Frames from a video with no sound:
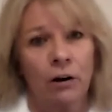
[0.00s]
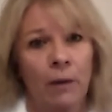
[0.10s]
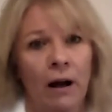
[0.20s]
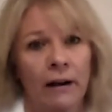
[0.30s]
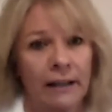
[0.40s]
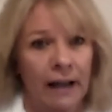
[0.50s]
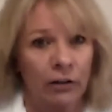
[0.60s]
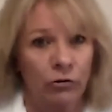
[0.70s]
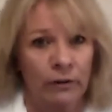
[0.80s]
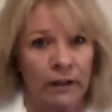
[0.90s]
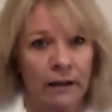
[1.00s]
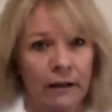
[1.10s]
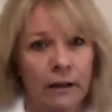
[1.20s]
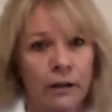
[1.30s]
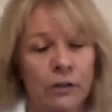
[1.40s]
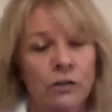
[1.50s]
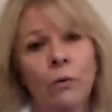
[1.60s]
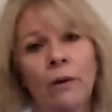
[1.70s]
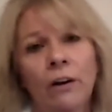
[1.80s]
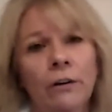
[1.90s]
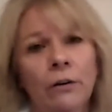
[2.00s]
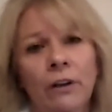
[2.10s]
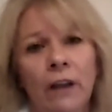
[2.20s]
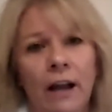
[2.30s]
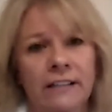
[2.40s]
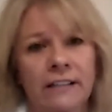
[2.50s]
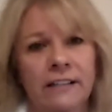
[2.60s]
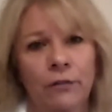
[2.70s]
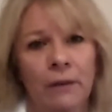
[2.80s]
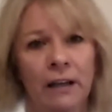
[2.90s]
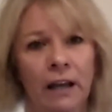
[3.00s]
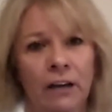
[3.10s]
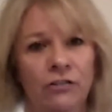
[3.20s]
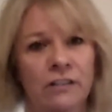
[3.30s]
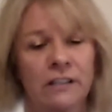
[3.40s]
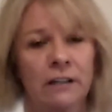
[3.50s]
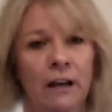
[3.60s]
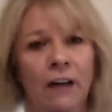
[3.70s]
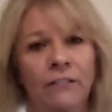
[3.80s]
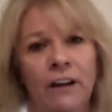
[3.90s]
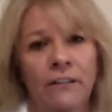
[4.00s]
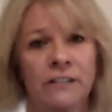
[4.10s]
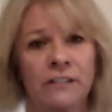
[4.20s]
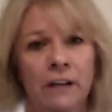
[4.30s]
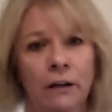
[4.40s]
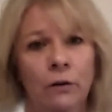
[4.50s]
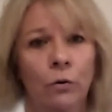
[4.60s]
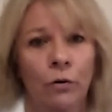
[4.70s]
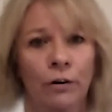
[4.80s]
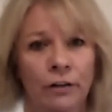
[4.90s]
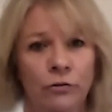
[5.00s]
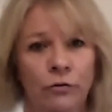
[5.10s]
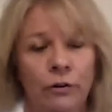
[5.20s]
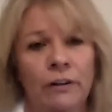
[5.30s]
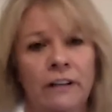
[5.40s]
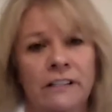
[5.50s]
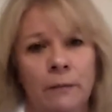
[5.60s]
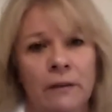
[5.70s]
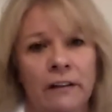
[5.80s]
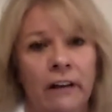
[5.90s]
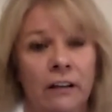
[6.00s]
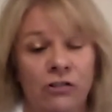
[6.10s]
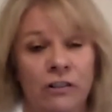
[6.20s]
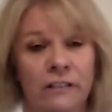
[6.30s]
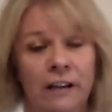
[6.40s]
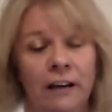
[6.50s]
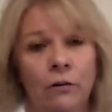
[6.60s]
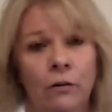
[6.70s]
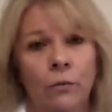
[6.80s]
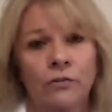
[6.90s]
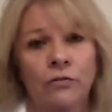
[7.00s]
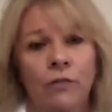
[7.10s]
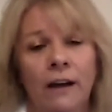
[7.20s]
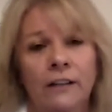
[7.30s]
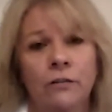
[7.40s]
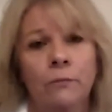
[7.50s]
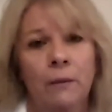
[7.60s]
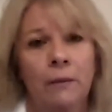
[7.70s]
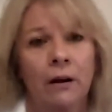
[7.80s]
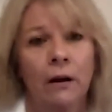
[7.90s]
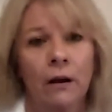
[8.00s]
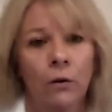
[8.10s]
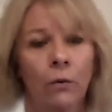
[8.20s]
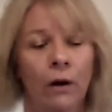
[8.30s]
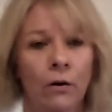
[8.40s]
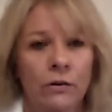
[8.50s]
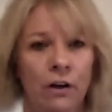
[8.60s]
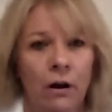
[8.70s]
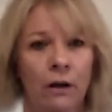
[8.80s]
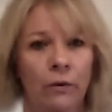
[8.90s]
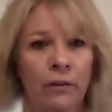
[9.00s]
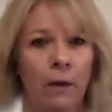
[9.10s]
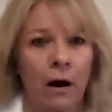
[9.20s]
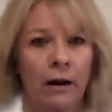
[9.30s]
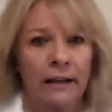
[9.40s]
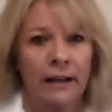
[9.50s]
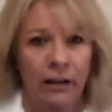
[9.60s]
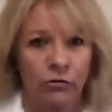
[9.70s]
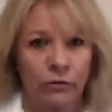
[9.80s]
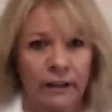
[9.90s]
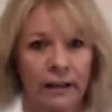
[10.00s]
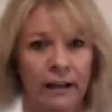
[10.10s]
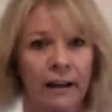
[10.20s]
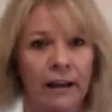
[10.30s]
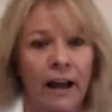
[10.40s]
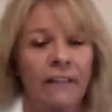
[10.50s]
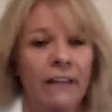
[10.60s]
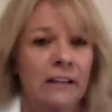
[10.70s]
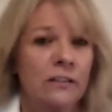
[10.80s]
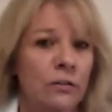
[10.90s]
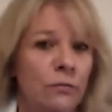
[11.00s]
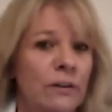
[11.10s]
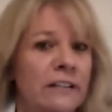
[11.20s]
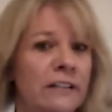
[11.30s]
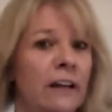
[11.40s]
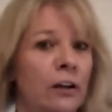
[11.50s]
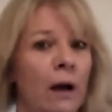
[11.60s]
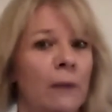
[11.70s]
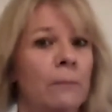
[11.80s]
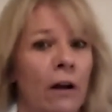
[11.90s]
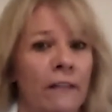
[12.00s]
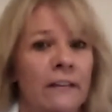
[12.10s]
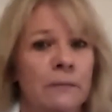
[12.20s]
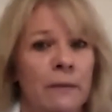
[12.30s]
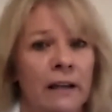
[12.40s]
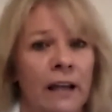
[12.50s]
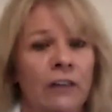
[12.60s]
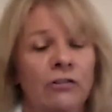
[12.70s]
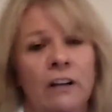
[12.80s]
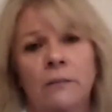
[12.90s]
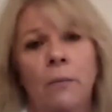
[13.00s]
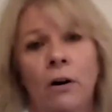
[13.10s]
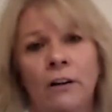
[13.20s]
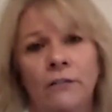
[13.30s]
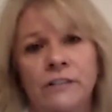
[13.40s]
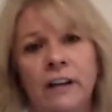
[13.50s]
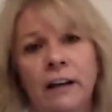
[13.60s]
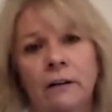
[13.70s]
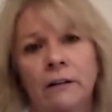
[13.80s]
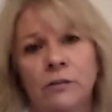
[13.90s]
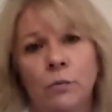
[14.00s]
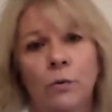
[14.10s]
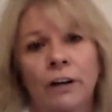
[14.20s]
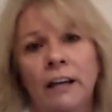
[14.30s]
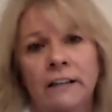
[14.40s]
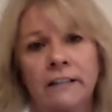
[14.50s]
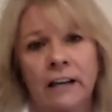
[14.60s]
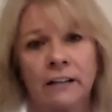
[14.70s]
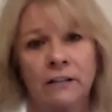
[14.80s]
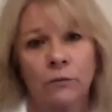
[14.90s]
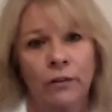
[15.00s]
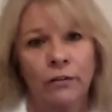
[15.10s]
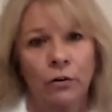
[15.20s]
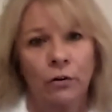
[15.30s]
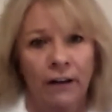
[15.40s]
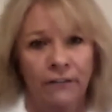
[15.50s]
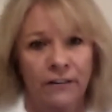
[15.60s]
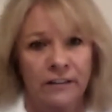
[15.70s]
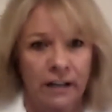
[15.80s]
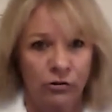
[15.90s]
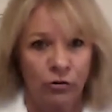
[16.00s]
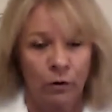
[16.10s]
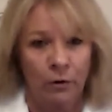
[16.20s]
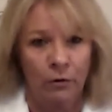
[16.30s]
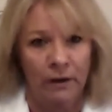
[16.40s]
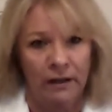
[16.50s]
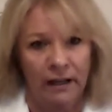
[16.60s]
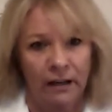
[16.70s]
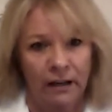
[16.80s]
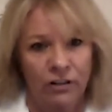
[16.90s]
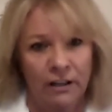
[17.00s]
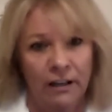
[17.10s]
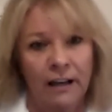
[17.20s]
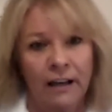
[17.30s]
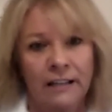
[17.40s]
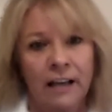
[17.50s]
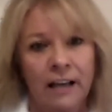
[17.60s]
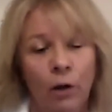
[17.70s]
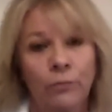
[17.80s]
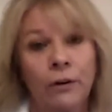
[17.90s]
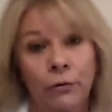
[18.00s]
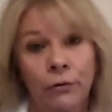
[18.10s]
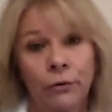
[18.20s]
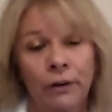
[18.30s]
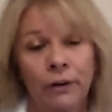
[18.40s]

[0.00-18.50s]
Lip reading: our body naturally. So when we are utilizing different medications in an IVF cycle or an intrauterine insemination cycle, we're trying to mimic what goes on with the body naturally. And that's the reason that you might be on this medication as a part of your cycle. It's working in tandem with your FSH hormone medication to help recruit